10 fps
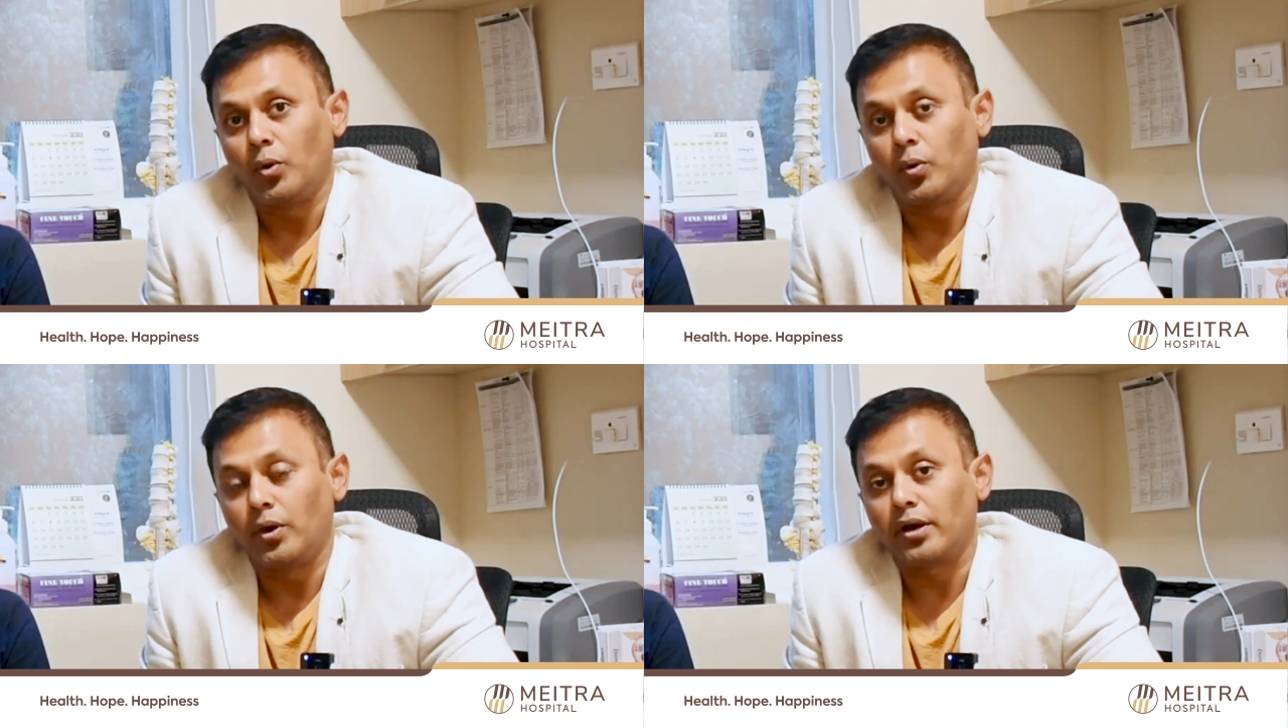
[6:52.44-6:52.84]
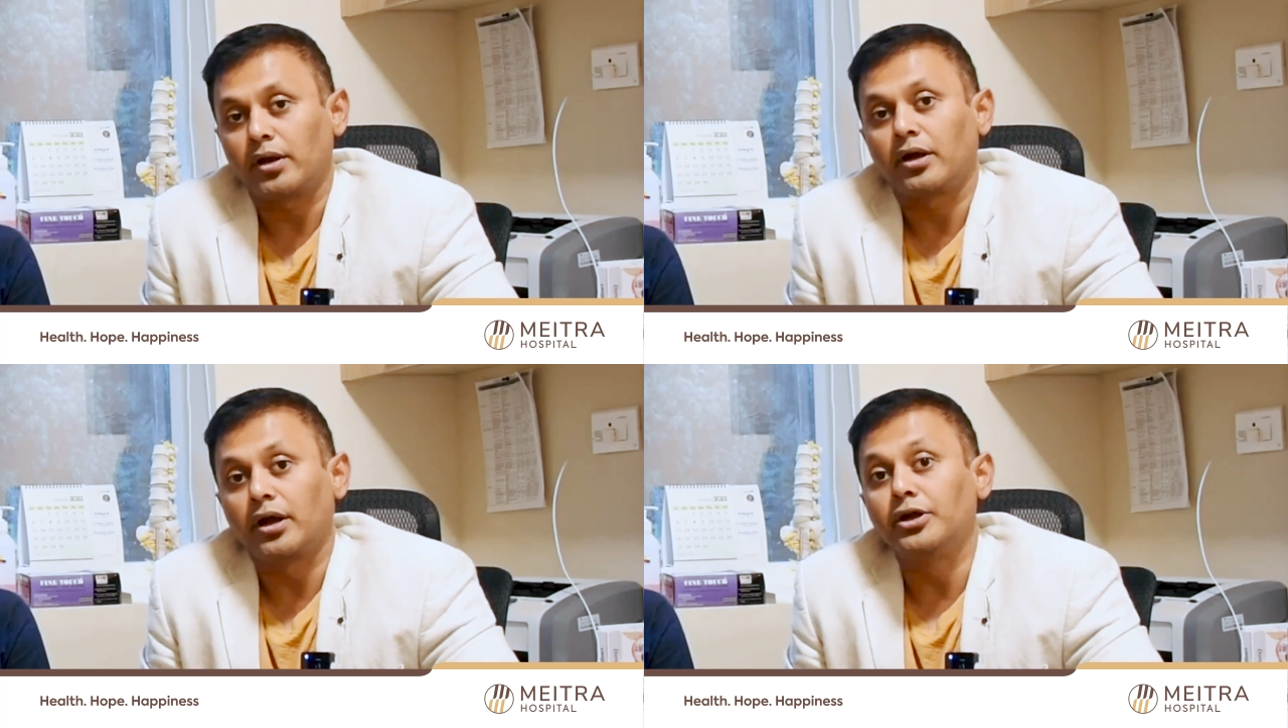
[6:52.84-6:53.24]

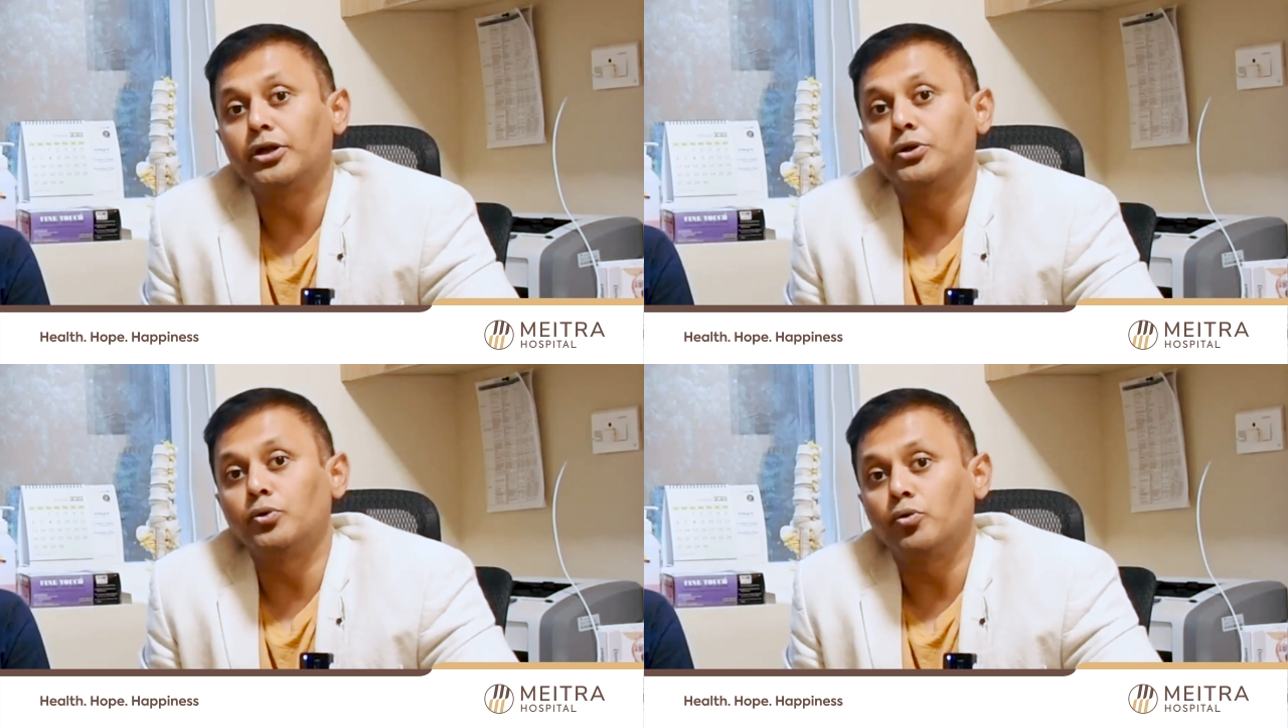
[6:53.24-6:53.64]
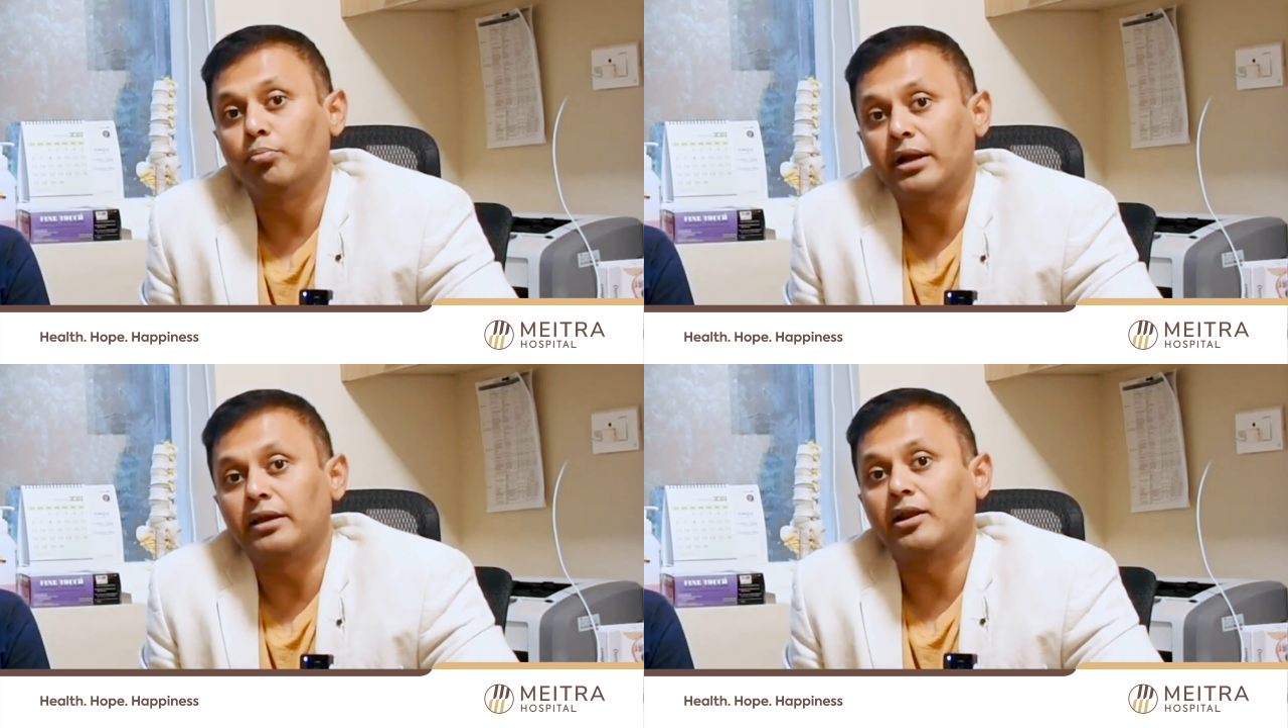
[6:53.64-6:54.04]
over continued
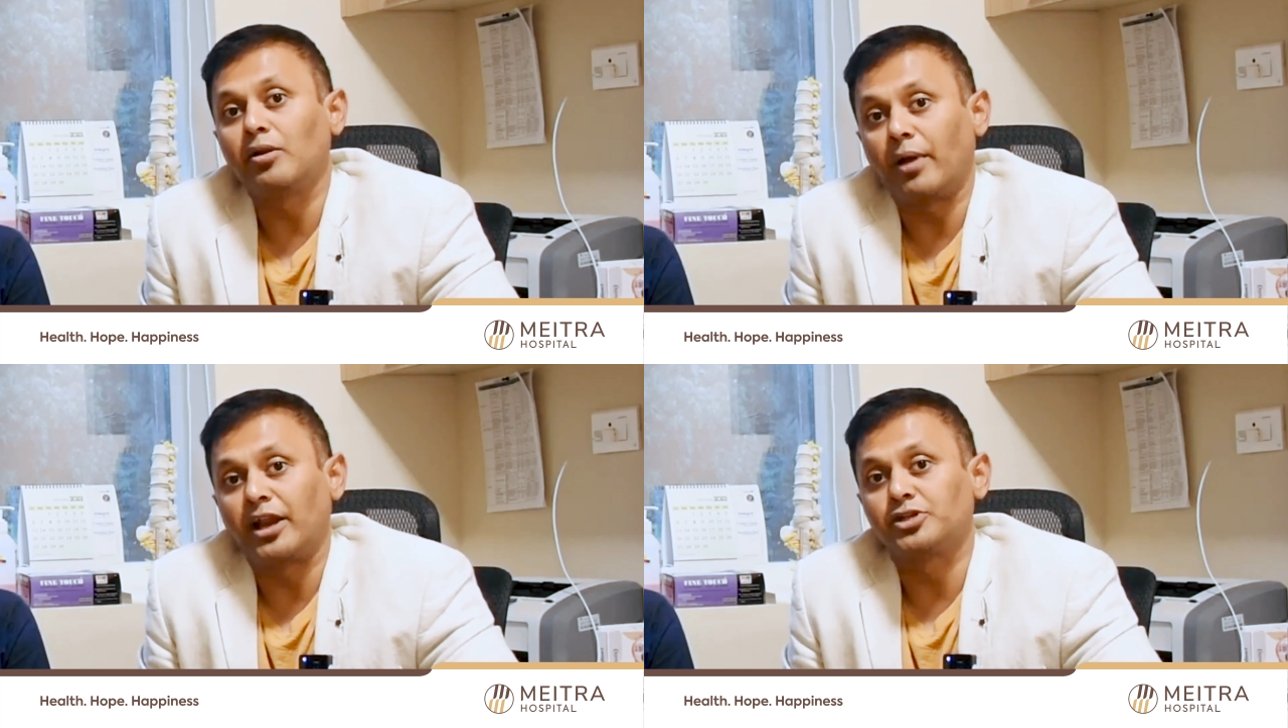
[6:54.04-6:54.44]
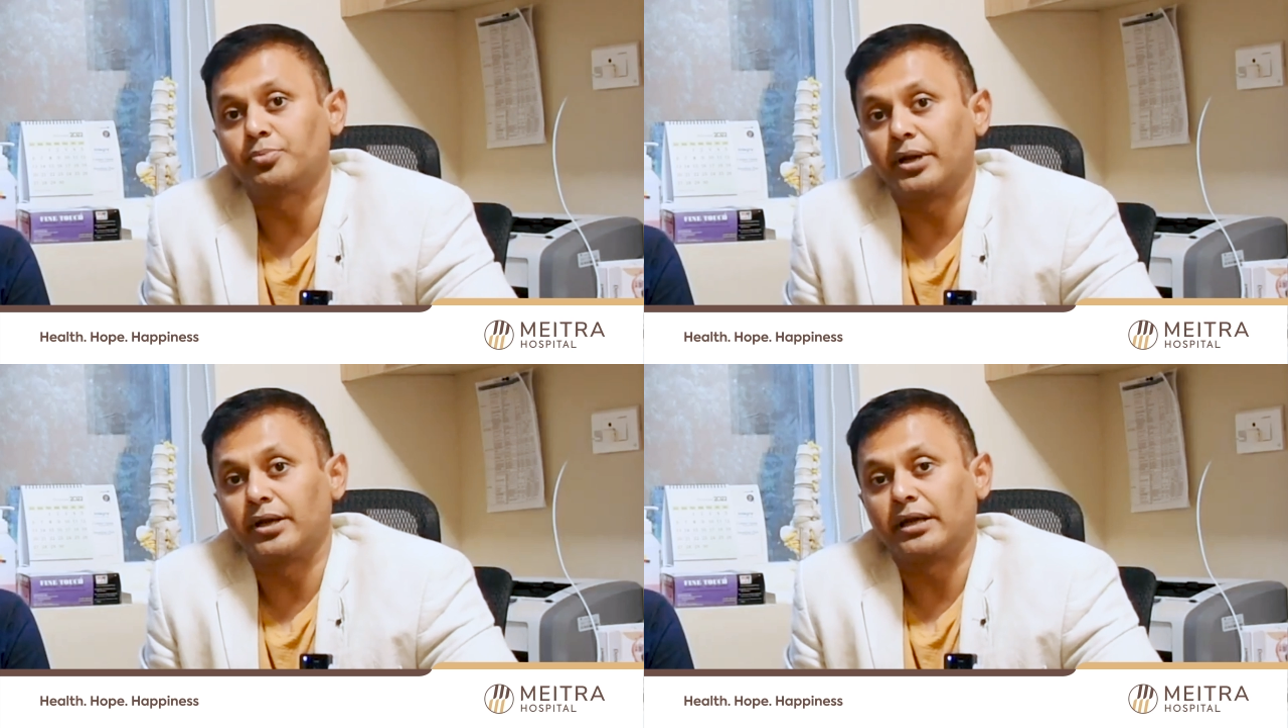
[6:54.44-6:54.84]
medical
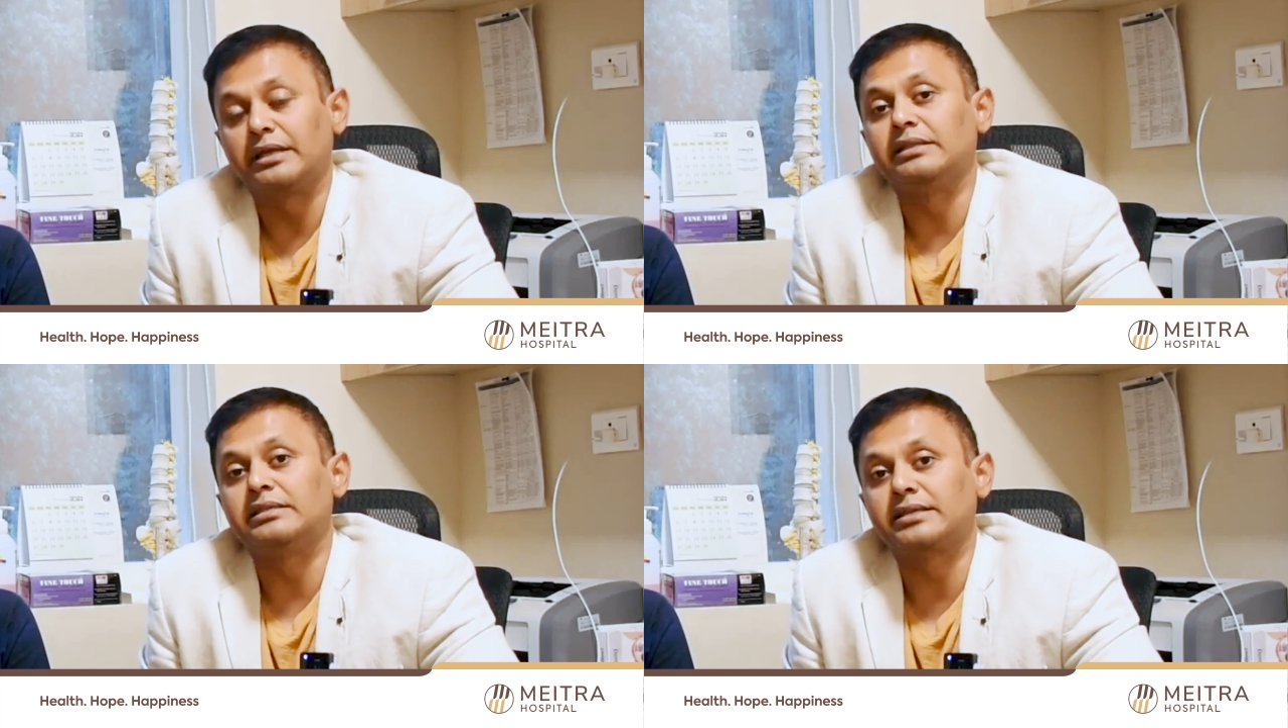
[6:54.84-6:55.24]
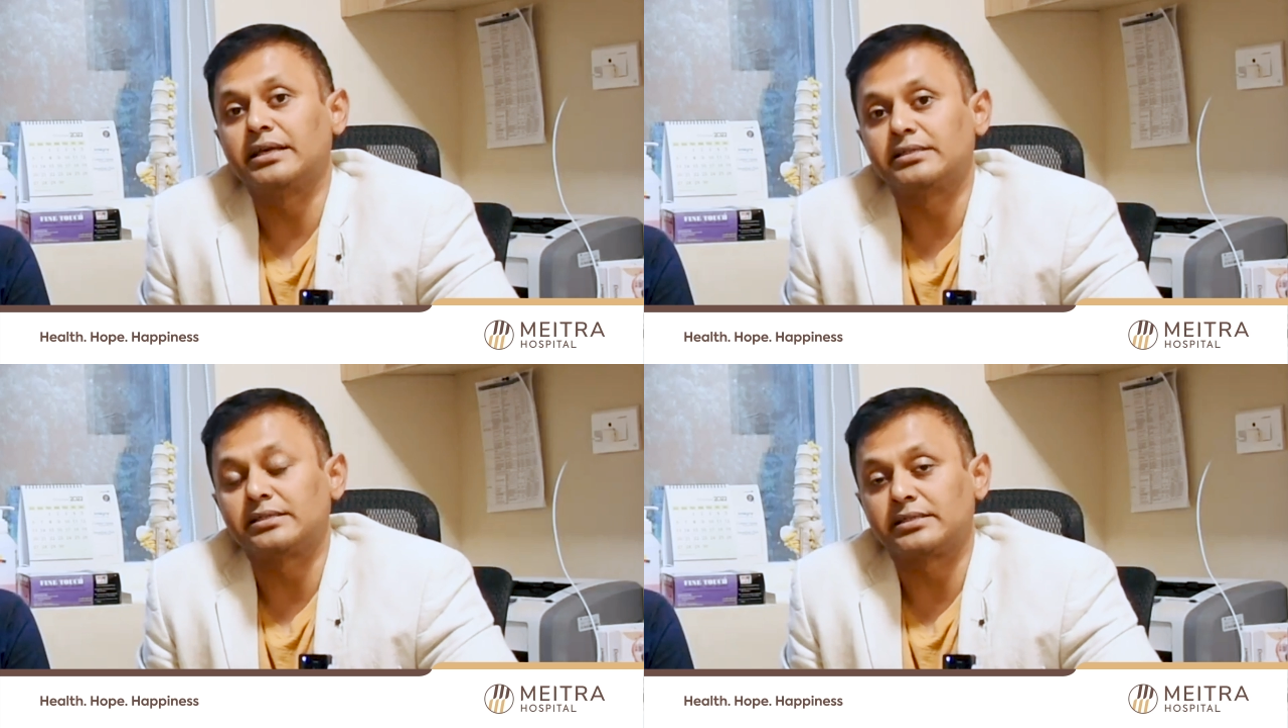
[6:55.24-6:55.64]
management in these
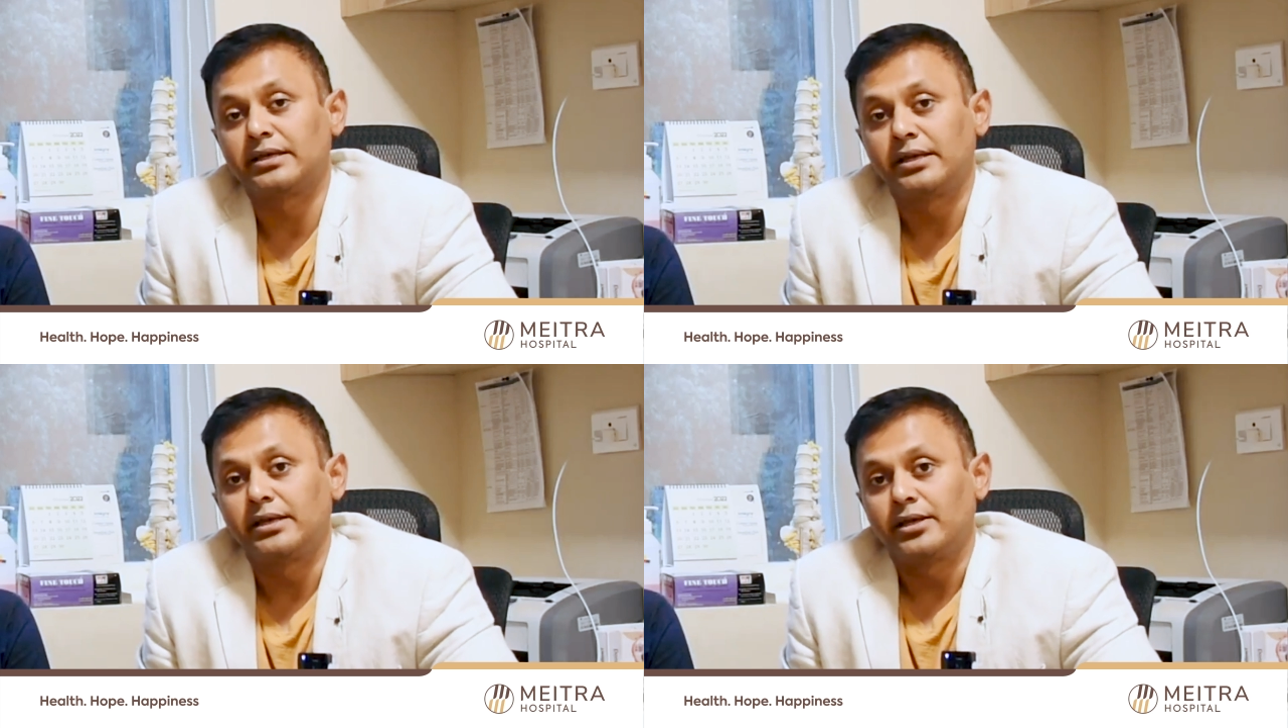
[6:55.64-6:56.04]
cases.